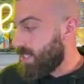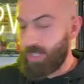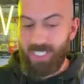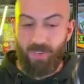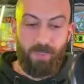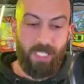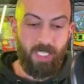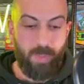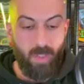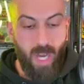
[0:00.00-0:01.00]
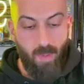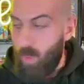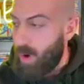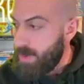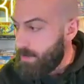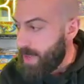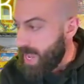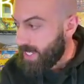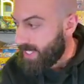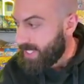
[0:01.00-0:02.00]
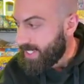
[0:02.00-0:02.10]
Christopher B is going to be grabbing one pack